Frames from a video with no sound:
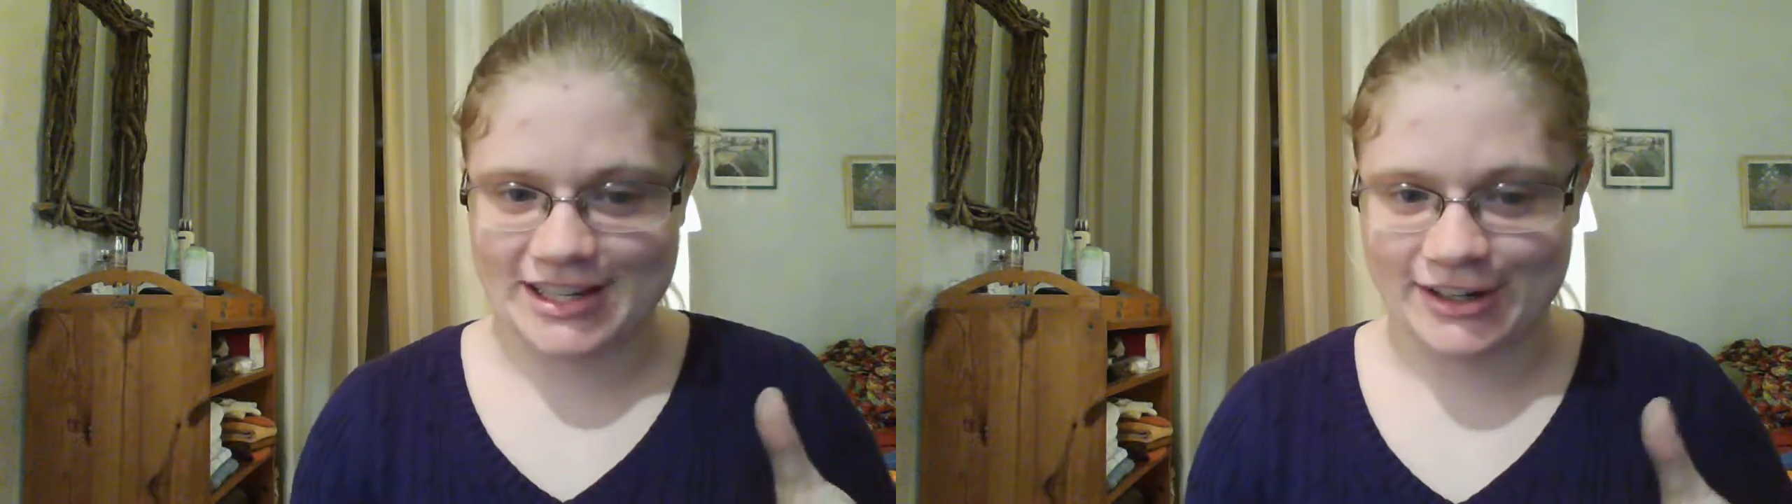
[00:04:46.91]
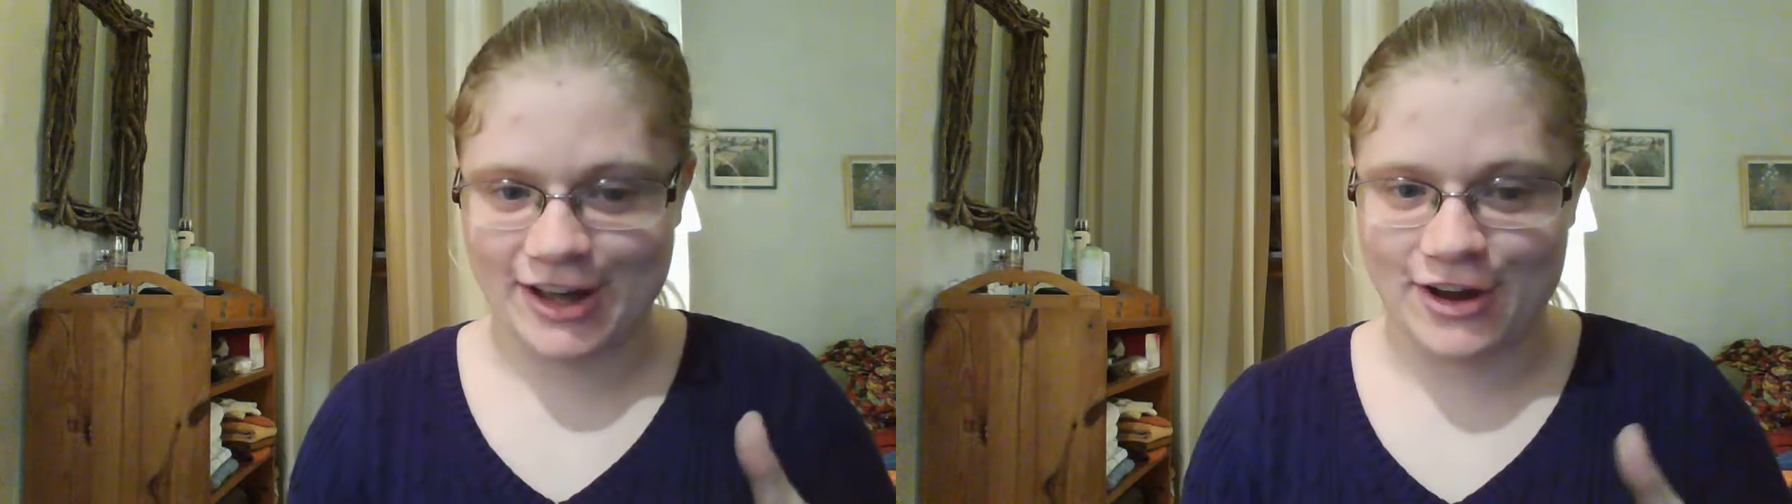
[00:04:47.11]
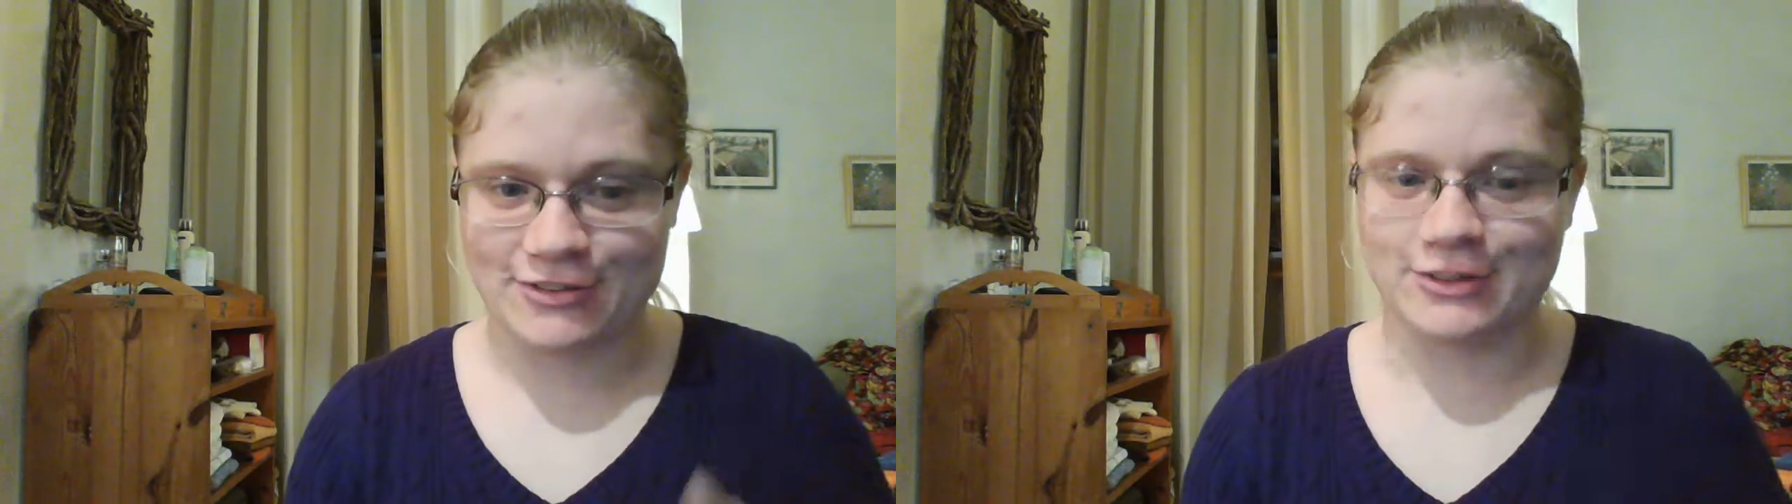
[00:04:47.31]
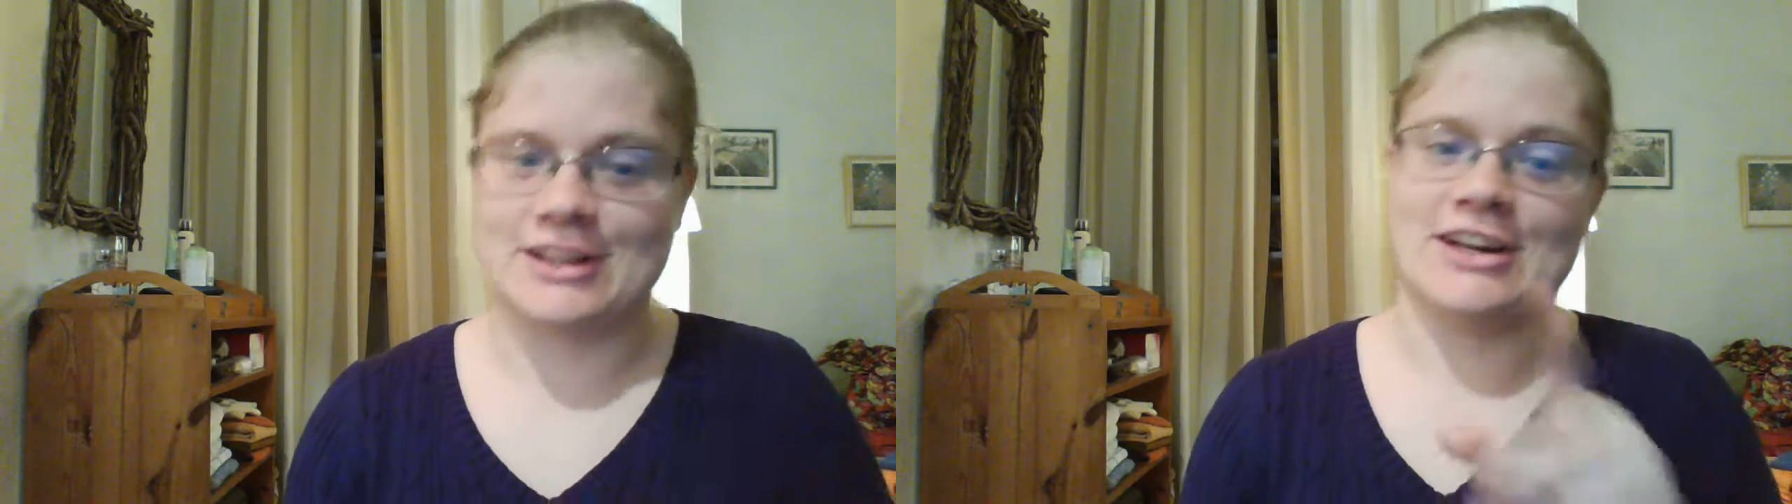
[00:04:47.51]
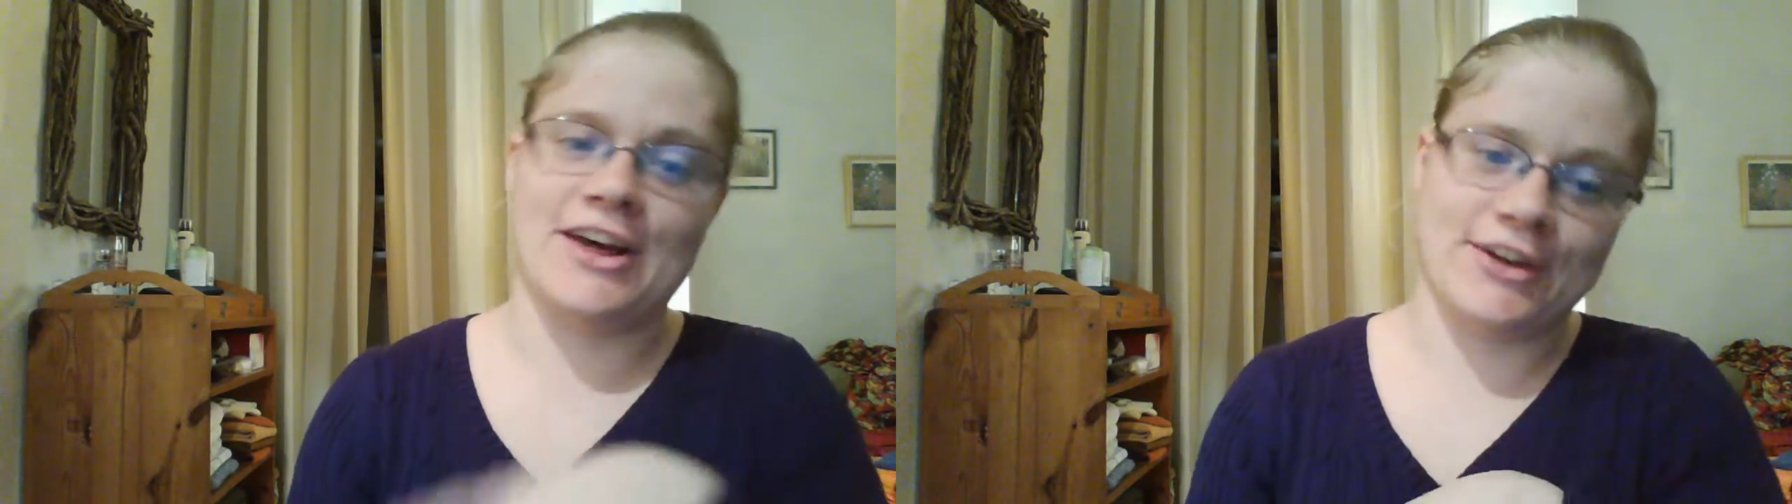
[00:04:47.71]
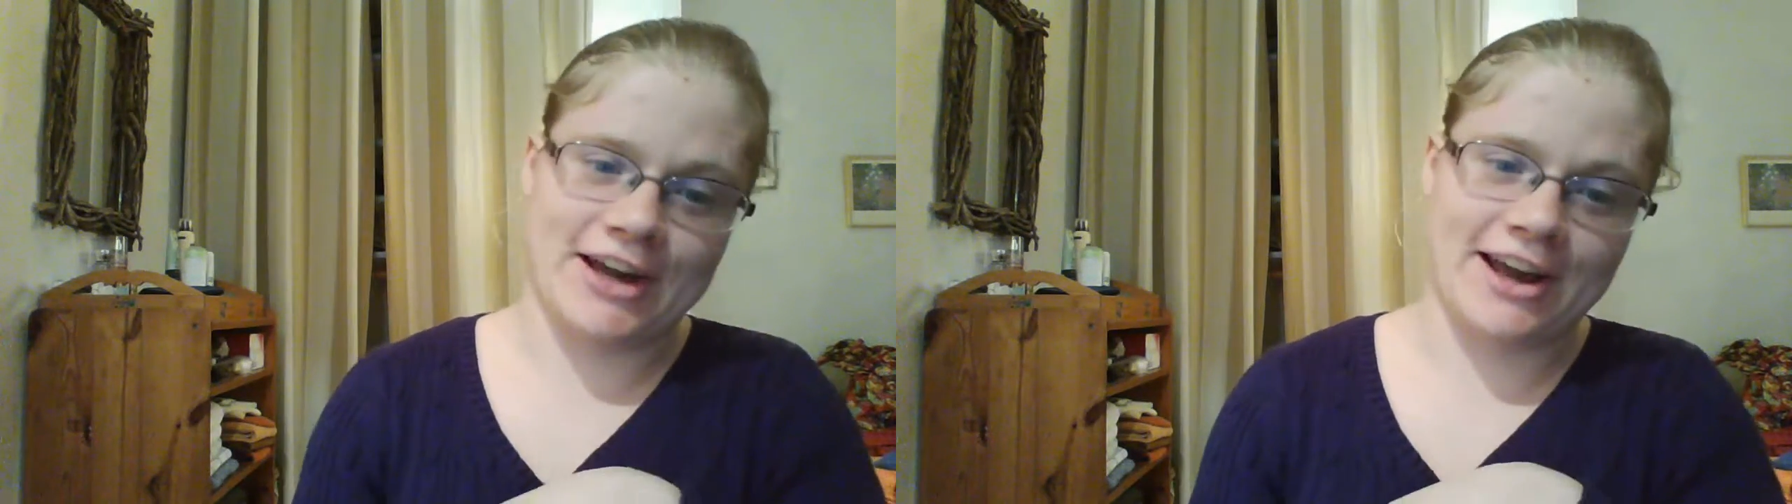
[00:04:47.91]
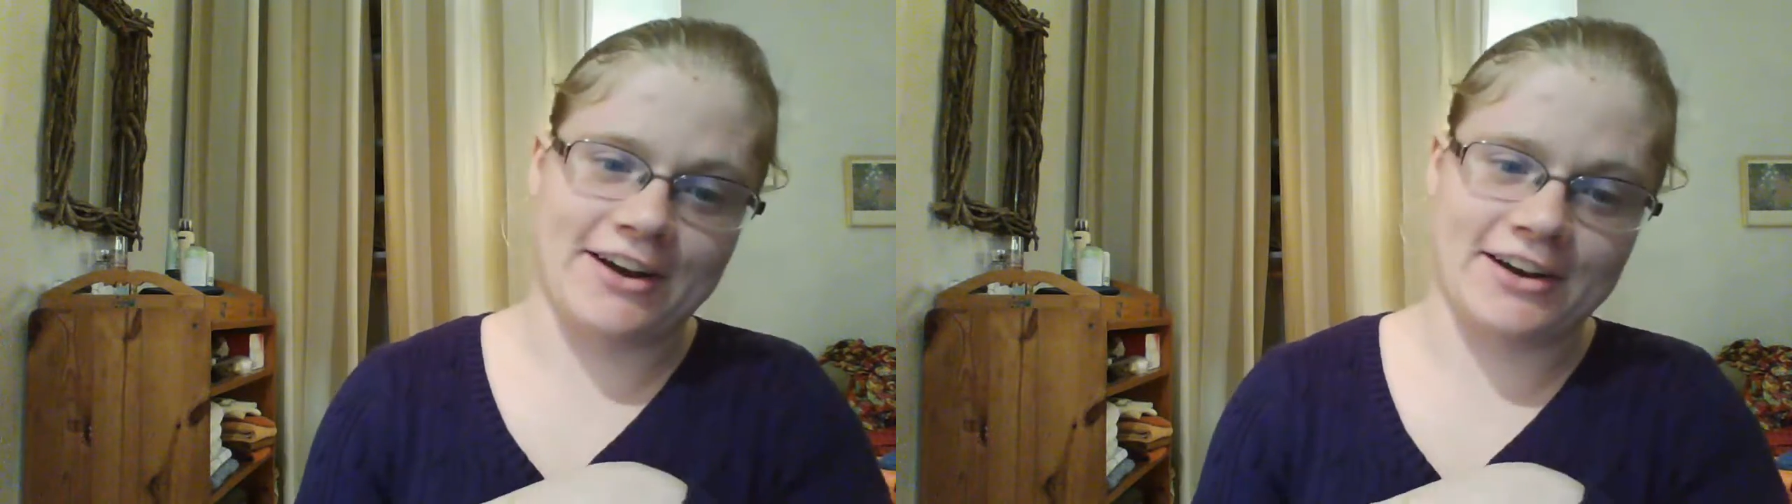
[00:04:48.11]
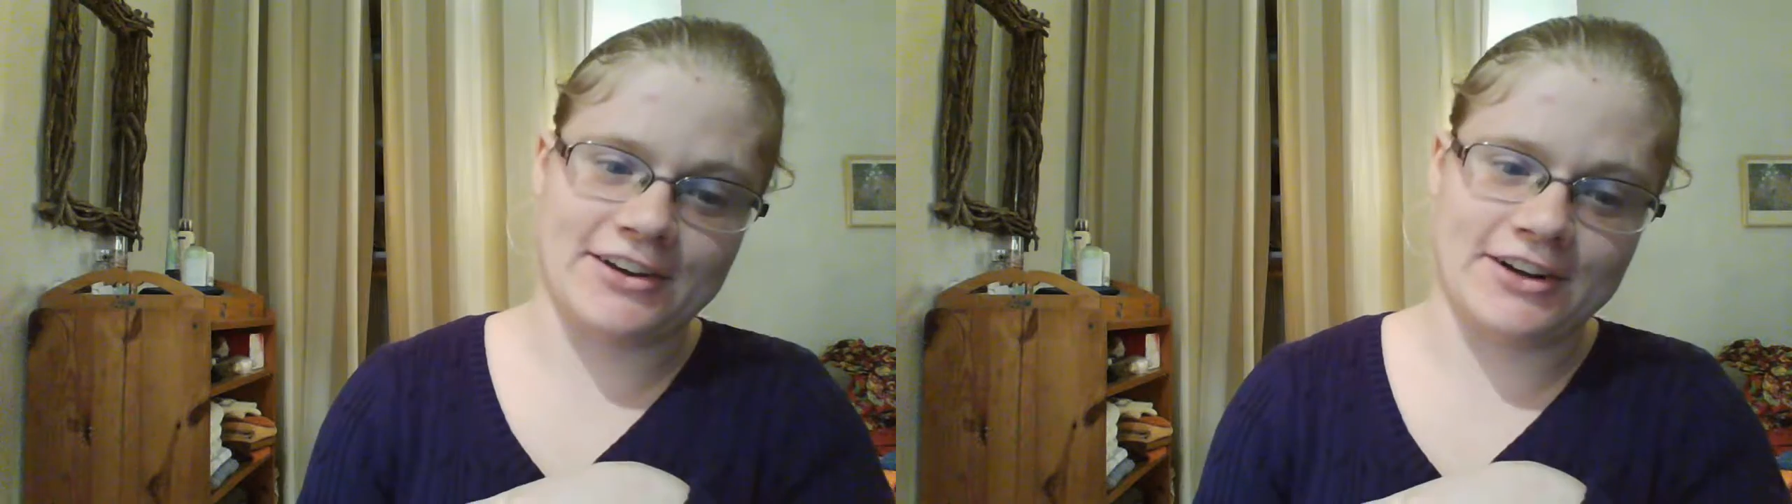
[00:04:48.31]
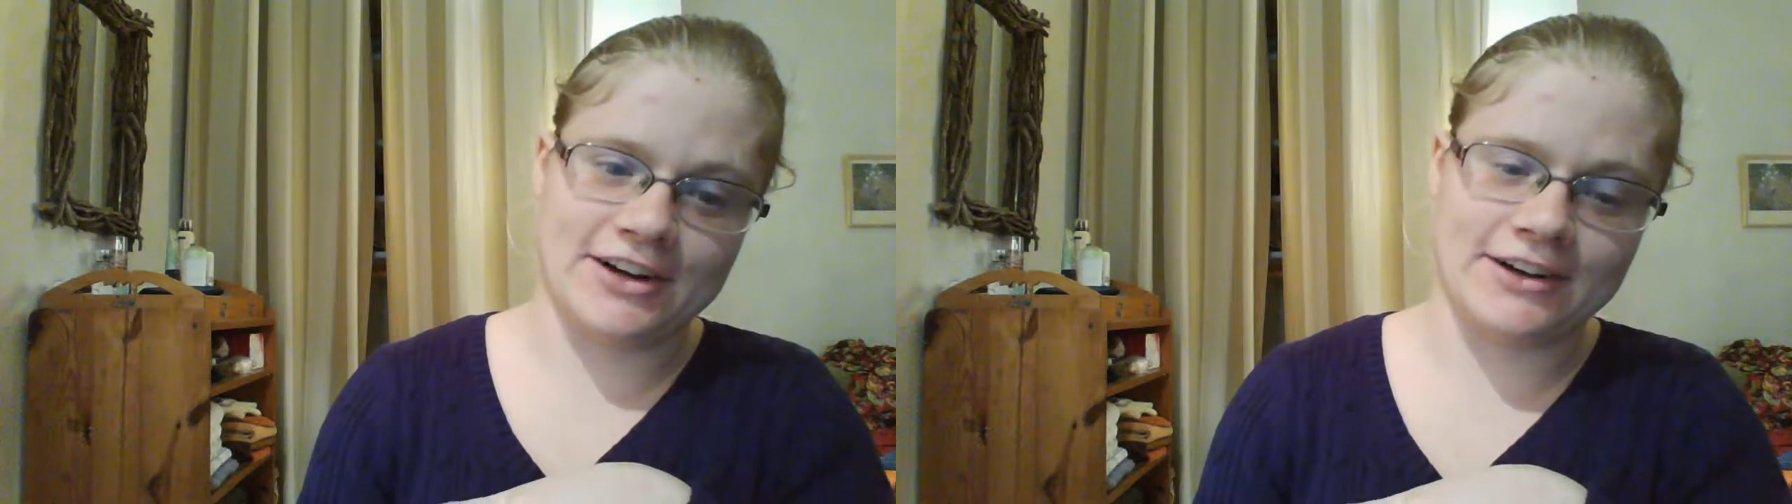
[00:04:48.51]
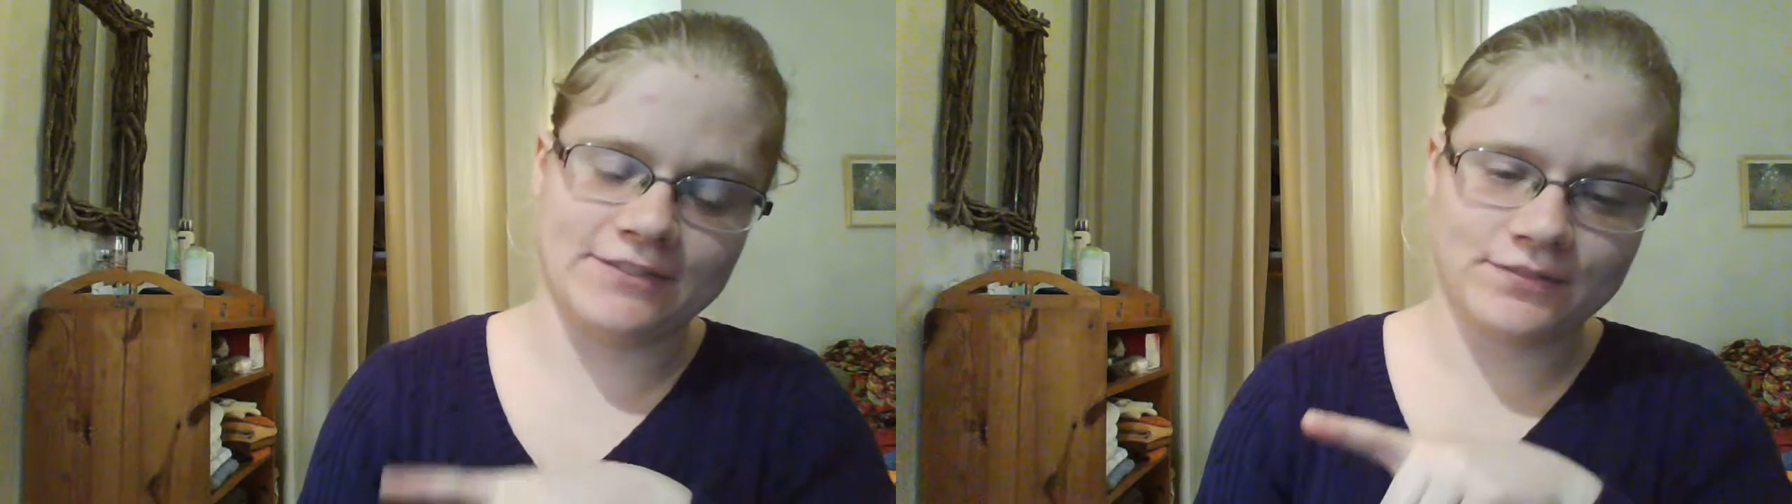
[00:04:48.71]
in love with another character